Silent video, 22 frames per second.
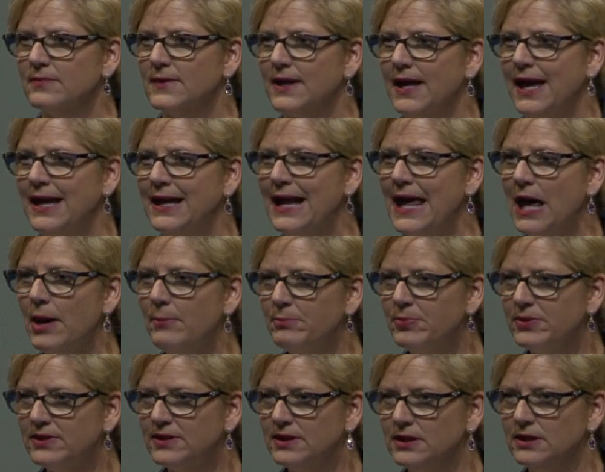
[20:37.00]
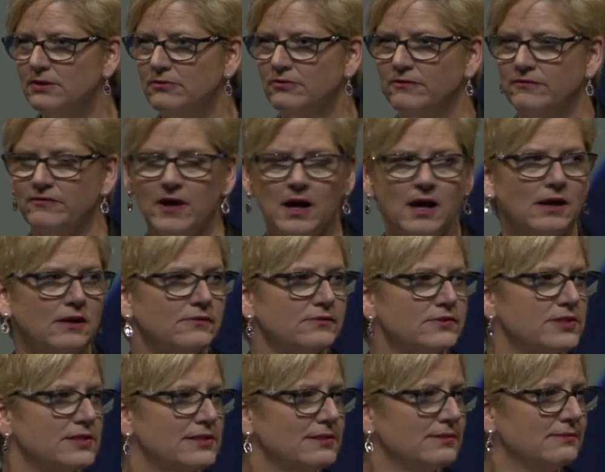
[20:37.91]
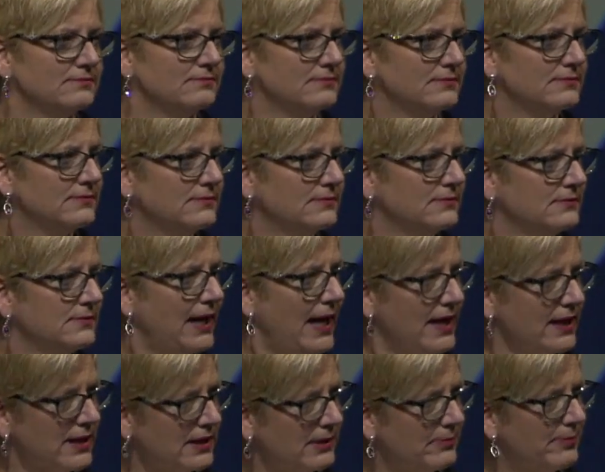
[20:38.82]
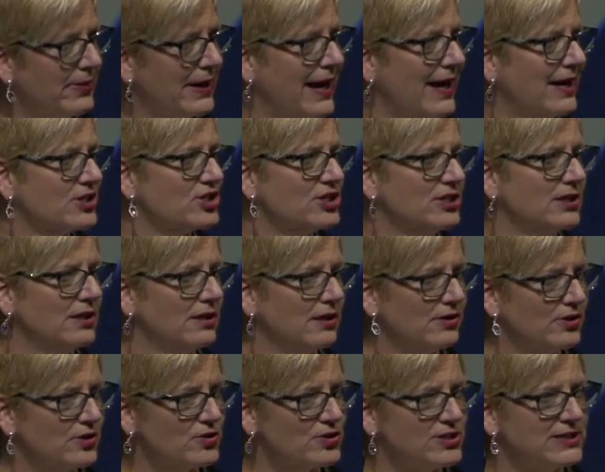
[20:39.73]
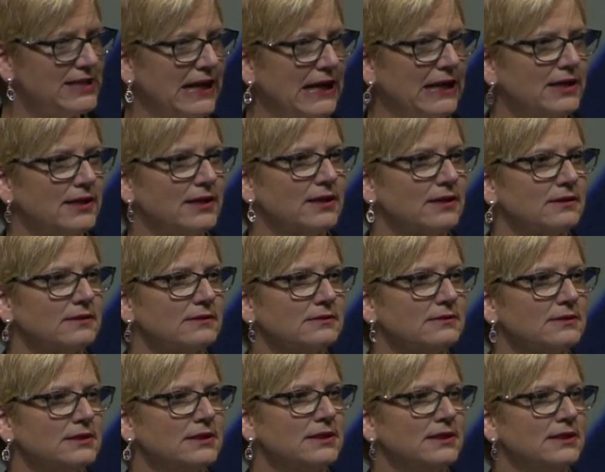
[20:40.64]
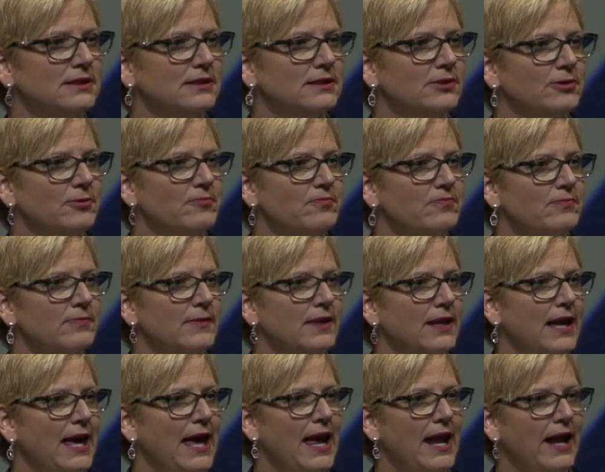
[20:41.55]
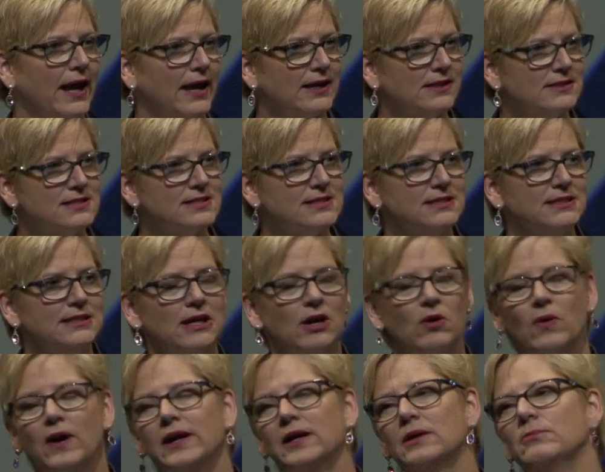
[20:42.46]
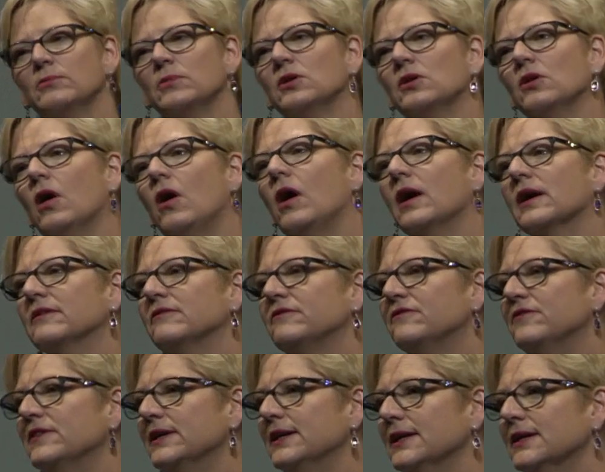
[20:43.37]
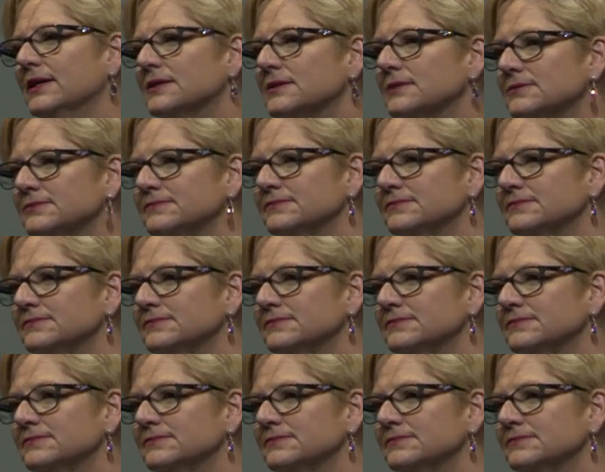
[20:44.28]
And empathy evolves, and compassion and understanding. And I can see how I can belong and fit in.